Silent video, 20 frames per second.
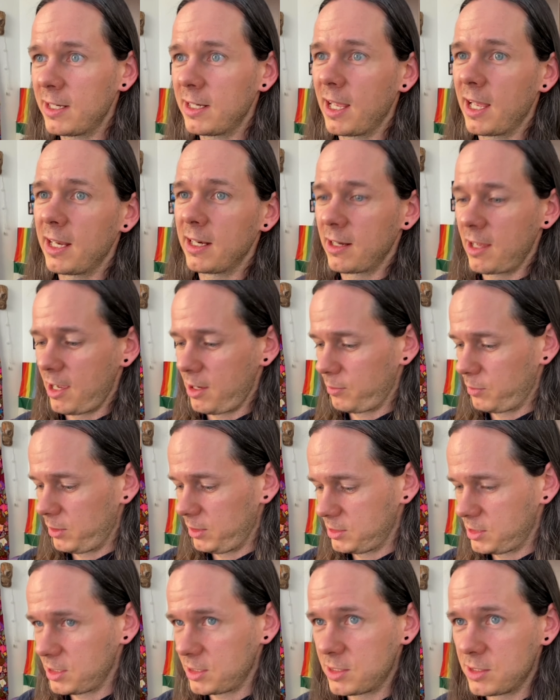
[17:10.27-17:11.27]
And I will
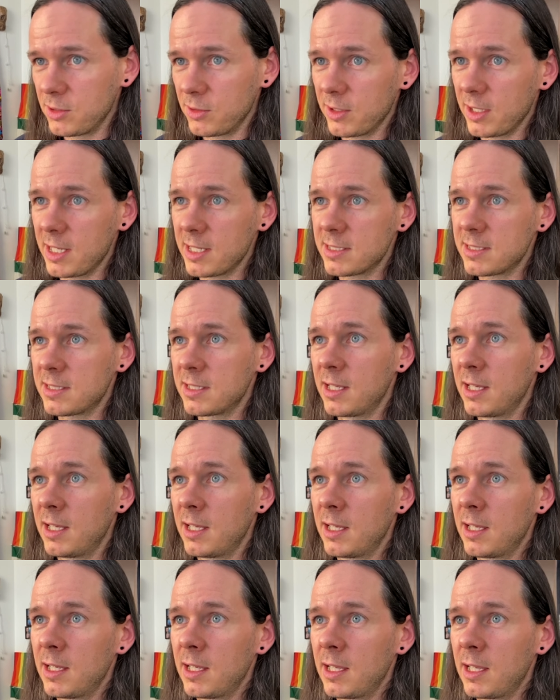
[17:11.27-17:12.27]
just do this.
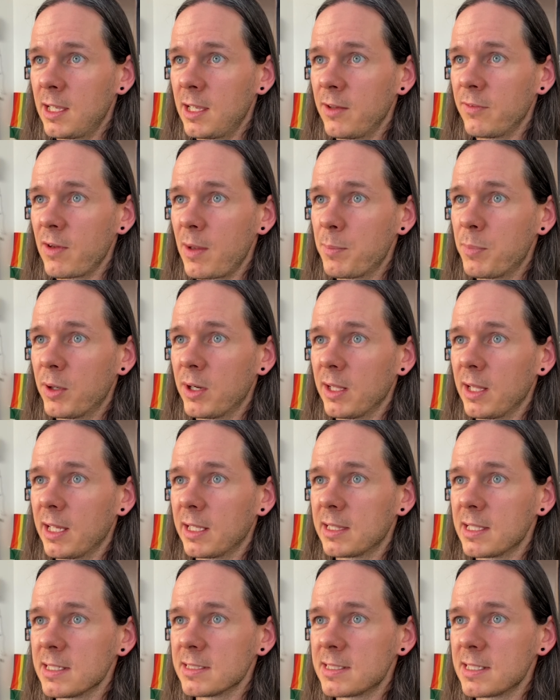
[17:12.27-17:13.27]
If I put it like
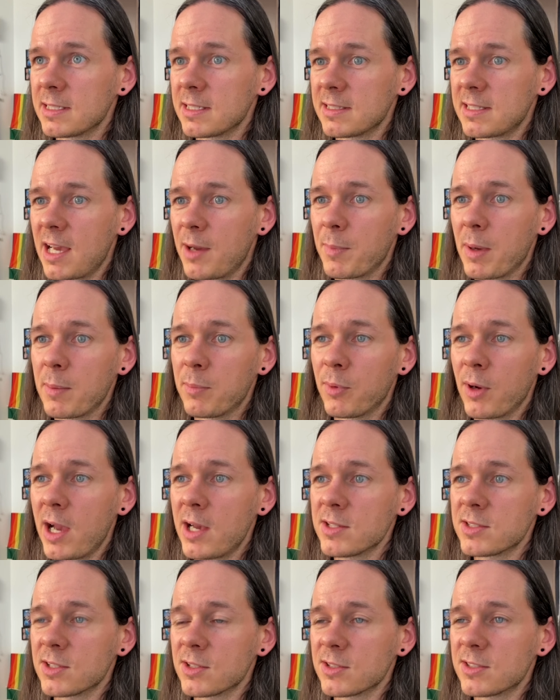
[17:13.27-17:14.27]
this is how my
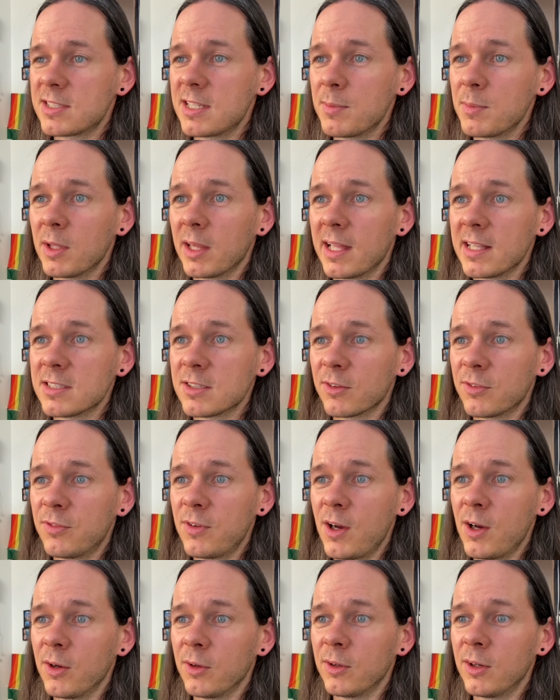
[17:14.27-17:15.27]
browser simulates a
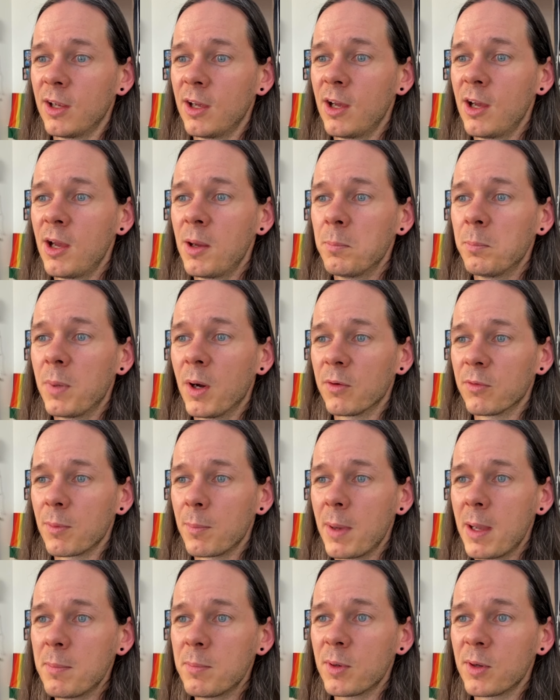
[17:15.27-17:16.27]
phone. But
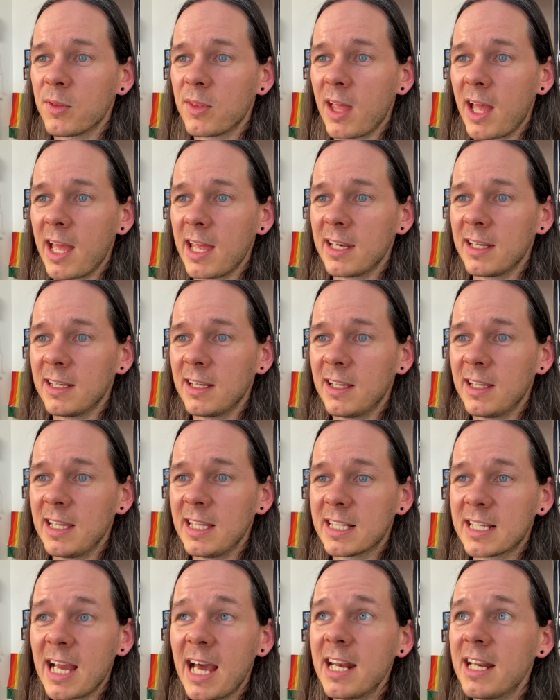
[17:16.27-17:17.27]
remember that
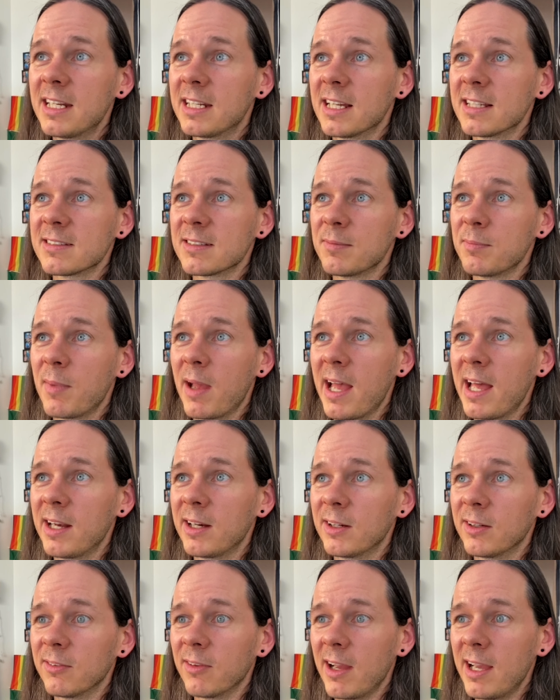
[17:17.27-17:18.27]
it kind of doesn't
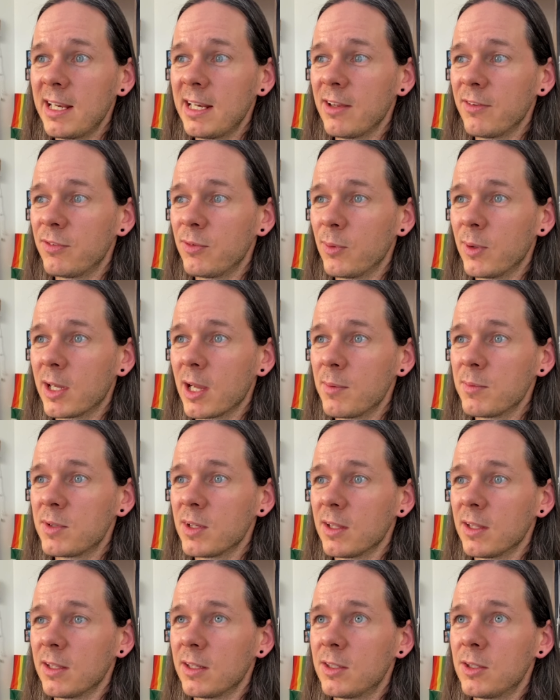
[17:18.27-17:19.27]
matter, right? If we come
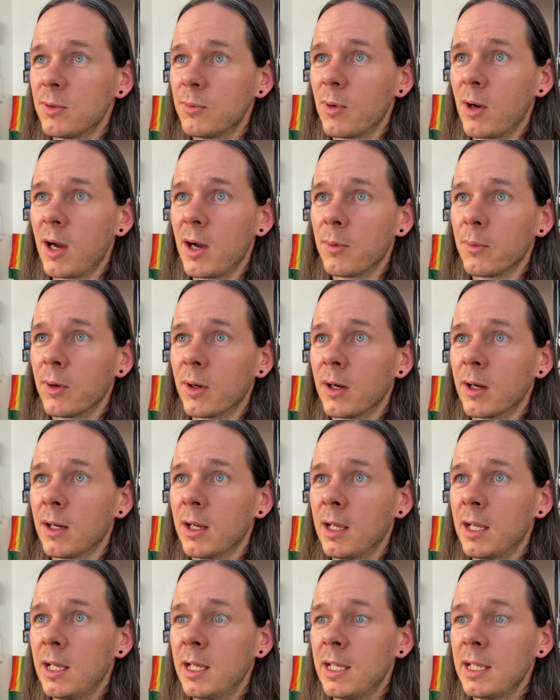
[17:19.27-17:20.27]
to our
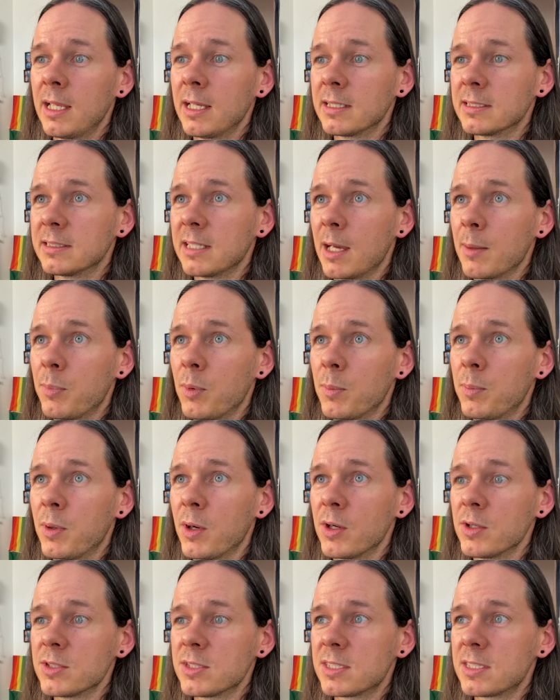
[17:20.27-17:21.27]
example
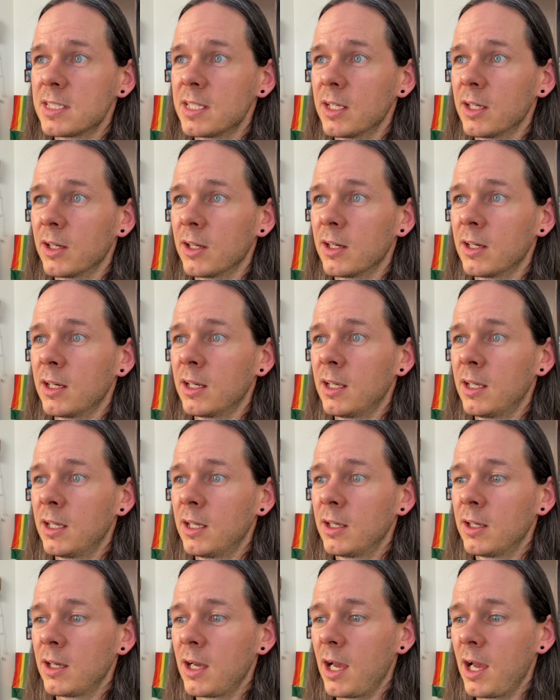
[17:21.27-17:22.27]
posts here,
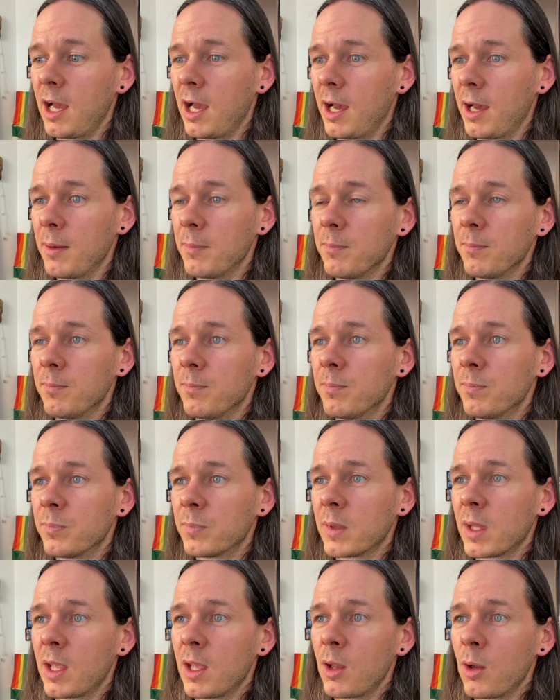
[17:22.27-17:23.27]

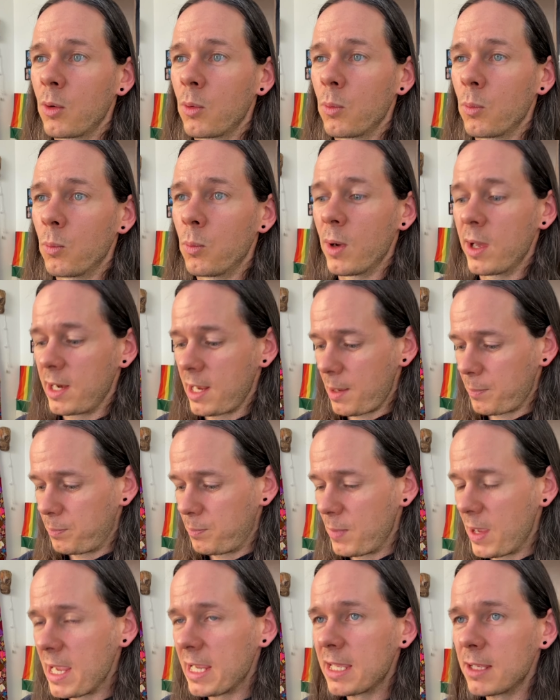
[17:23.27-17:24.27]
when I
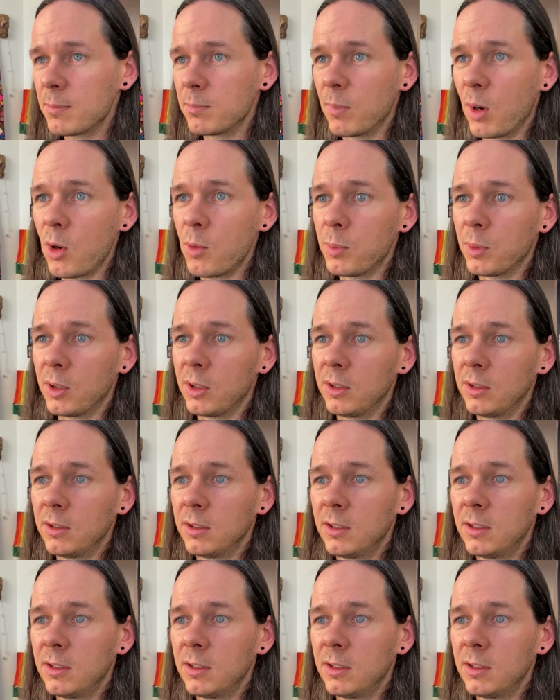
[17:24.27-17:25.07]
make it mobile,